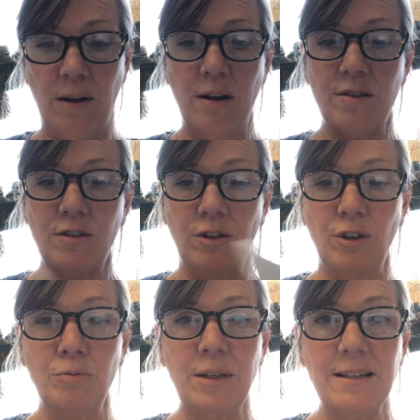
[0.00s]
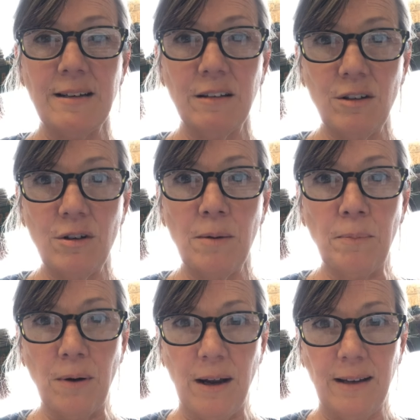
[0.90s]
So your retail unit
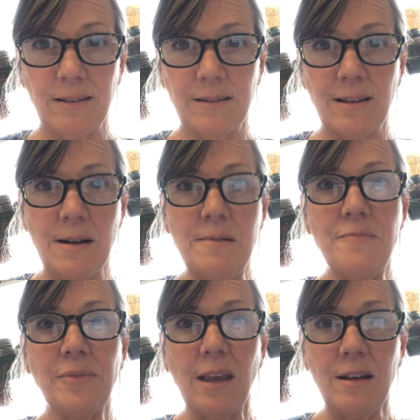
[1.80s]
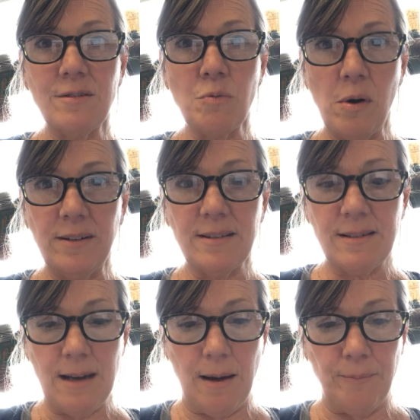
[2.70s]
price is 1
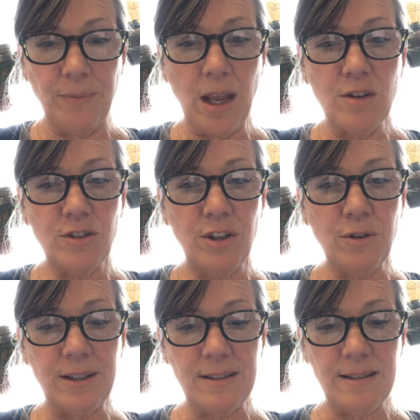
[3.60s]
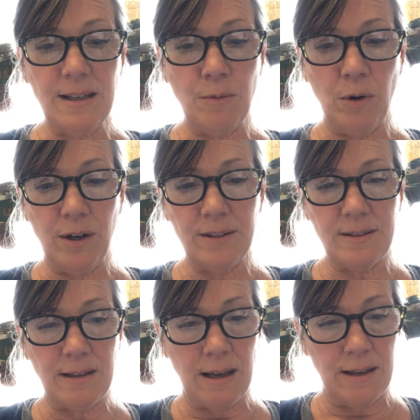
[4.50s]
stem. So you can see where it
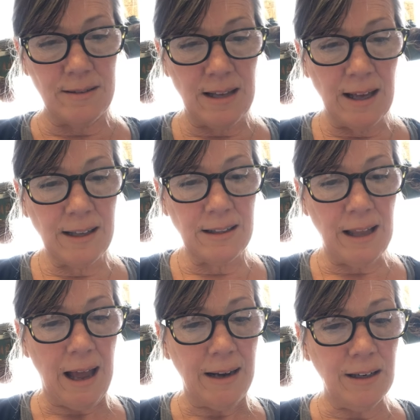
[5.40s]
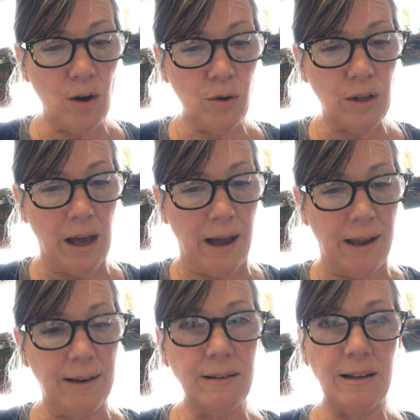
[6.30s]
says
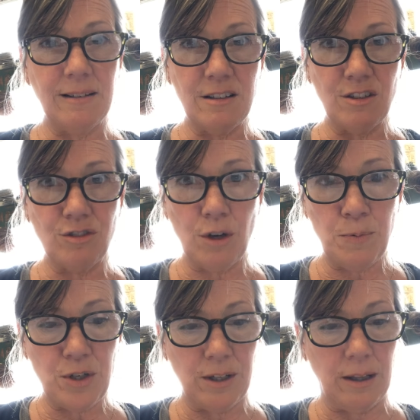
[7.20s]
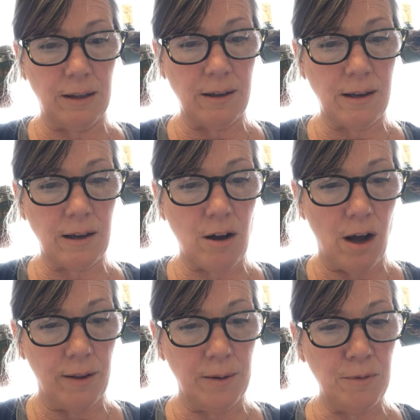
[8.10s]
gladioli in the description
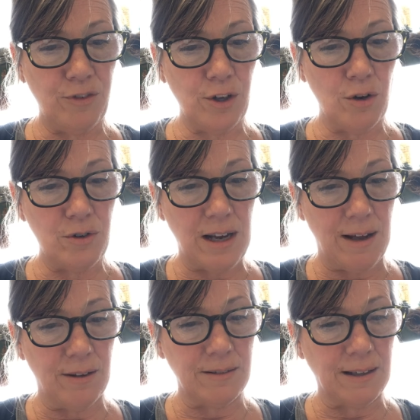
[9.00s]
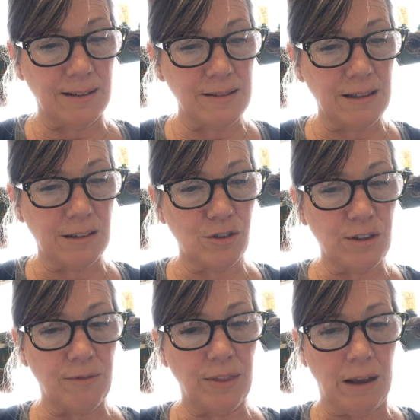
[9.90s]
column. If you go down, it's like the 6th or
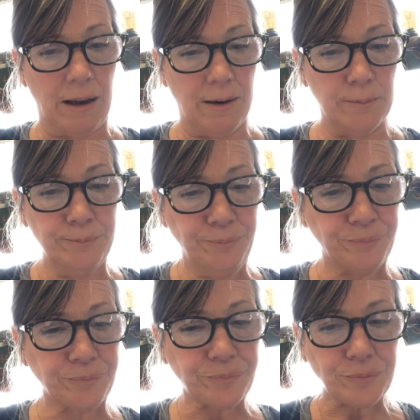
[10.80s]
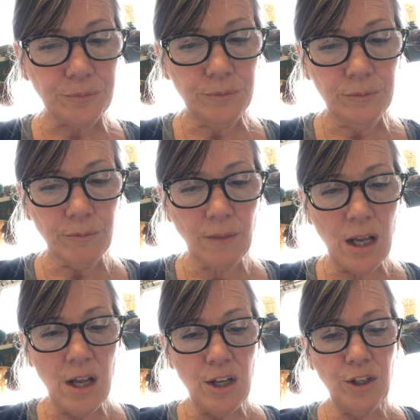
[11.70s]
7th item.
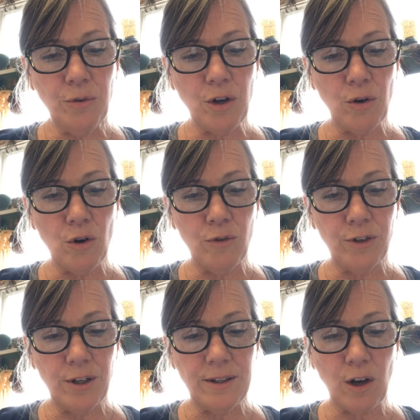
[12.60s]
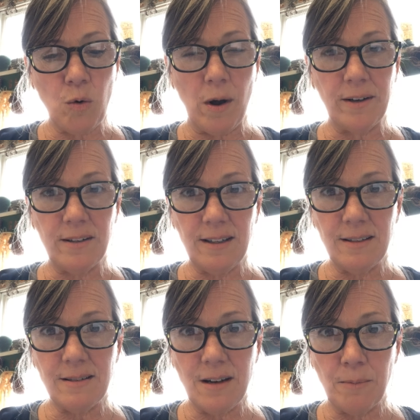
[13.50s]
You go over and the quantity
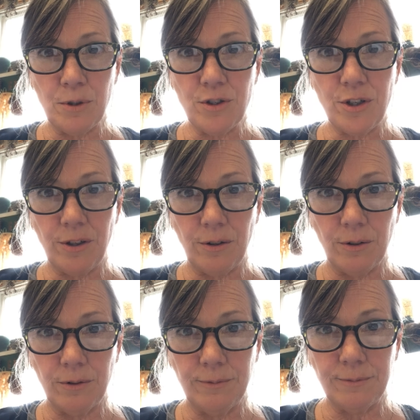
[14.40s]
is number 2.